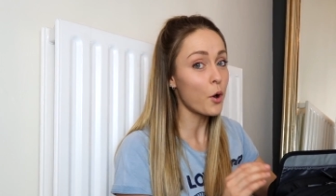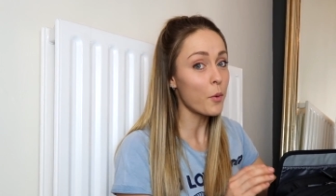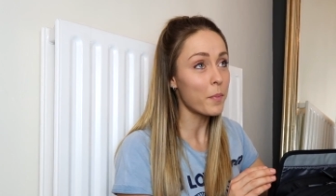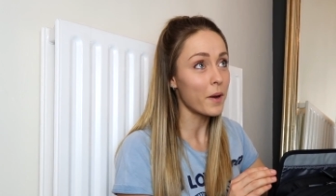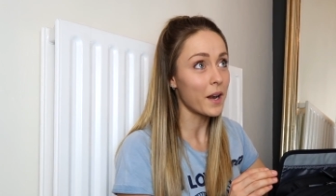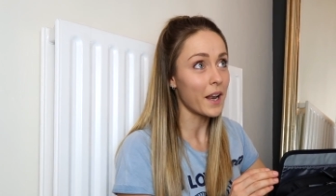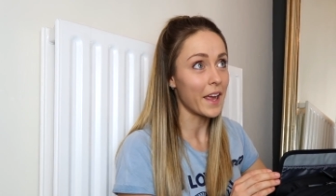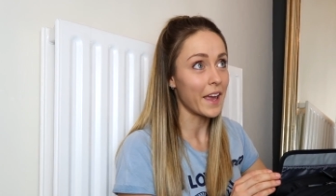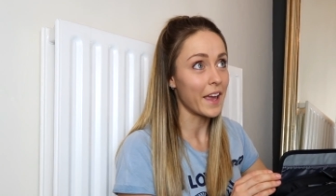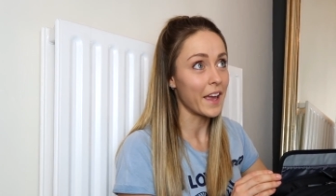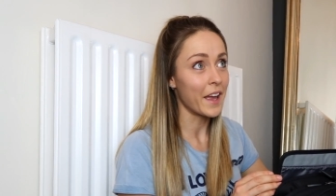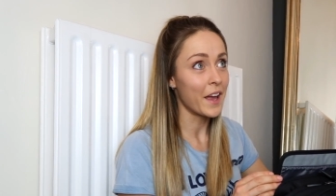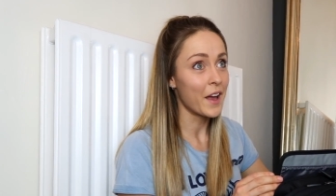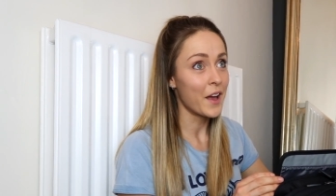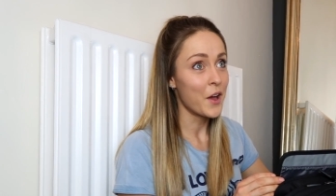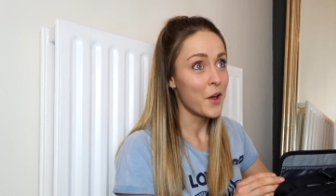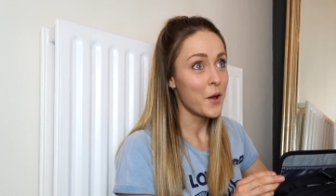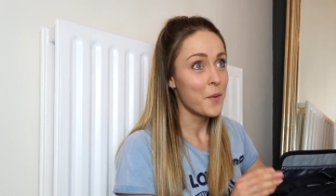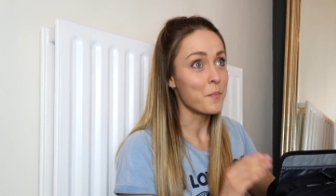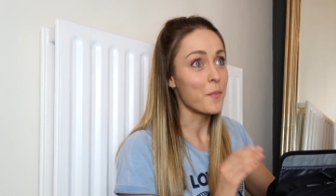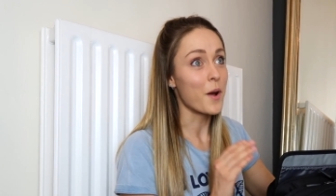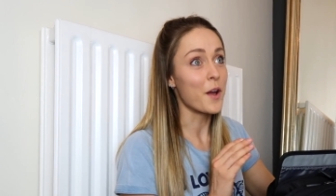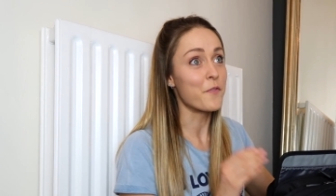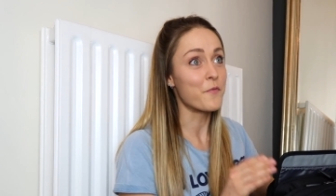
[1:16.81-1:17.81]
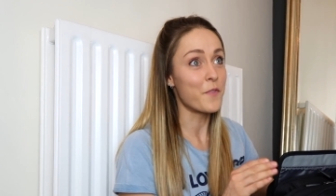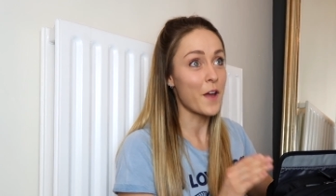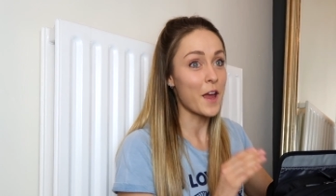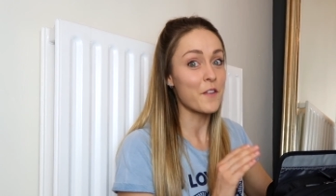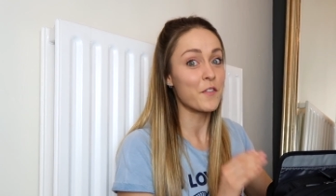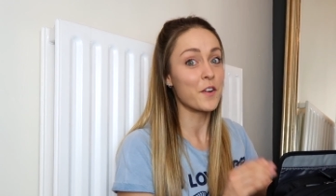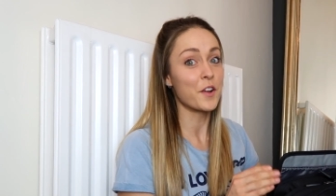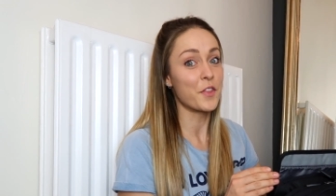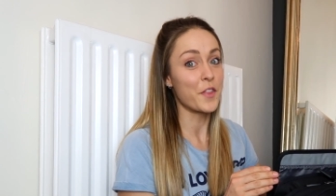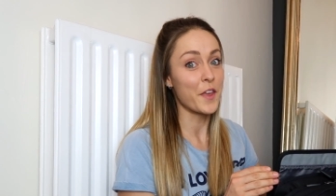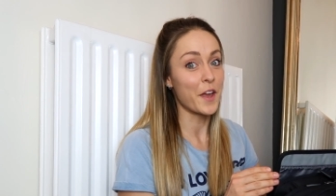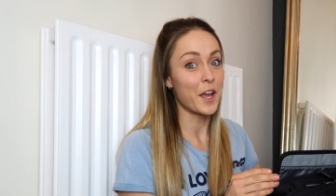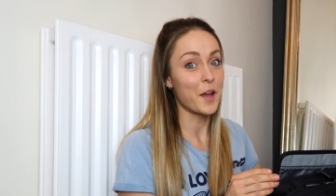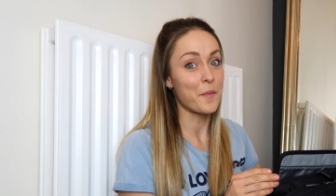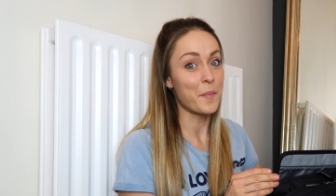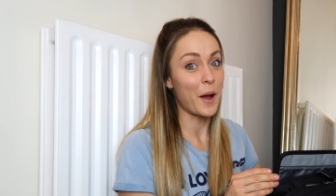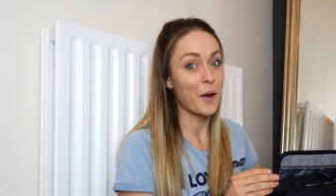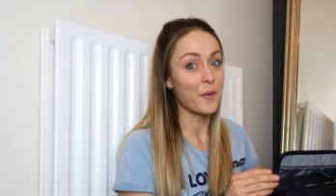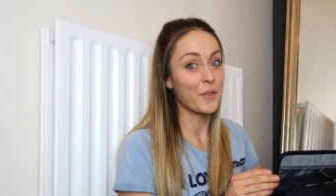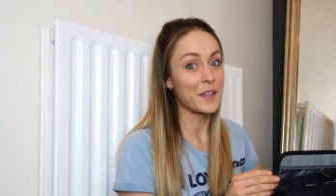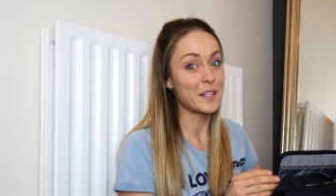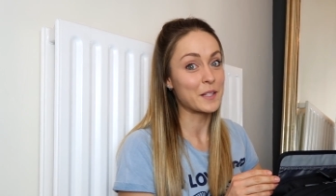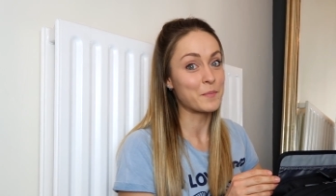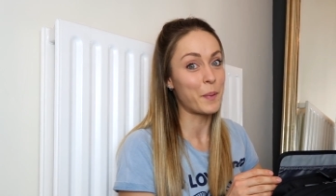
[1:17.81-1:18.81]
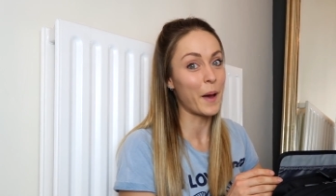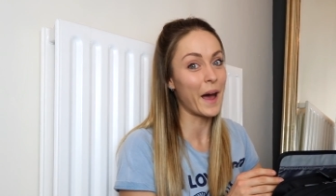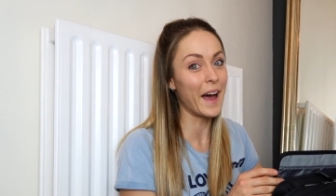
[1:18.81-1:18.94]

probably my favourite thing about this